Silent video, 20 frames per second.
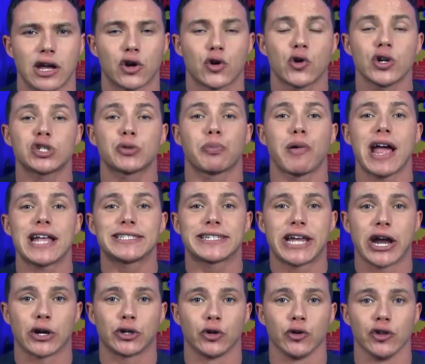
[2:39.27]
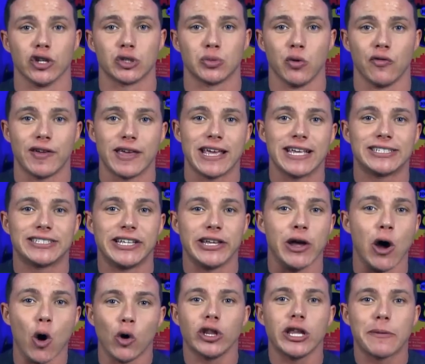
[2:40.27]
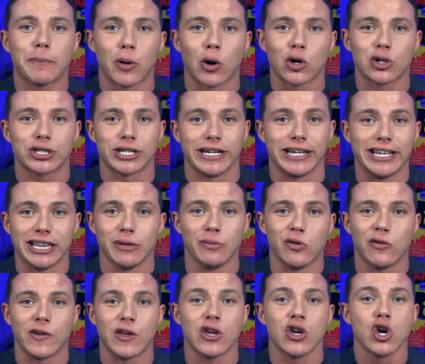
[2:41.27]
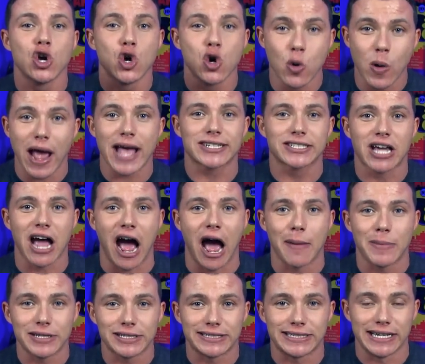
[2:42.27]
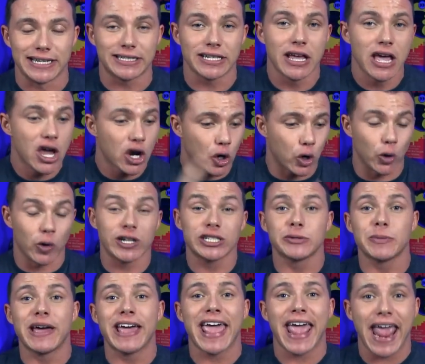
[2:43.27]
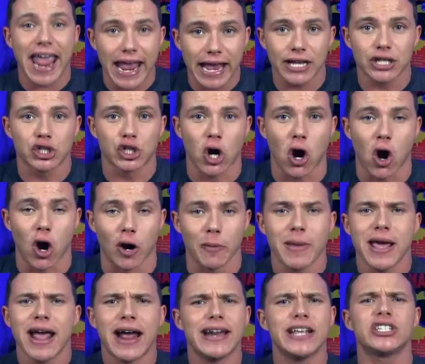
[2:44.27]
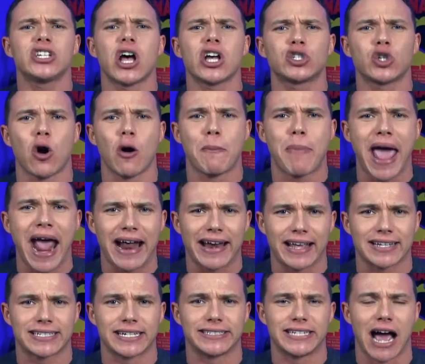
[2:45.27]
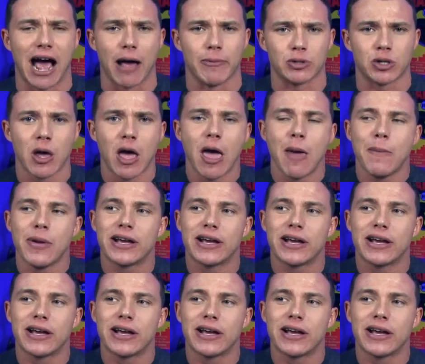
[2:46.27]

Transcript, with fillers: Now, Chris Pratt's character in this movie is the only person in the movie who has common sense, charisma, and charm, and he's also a badass at times,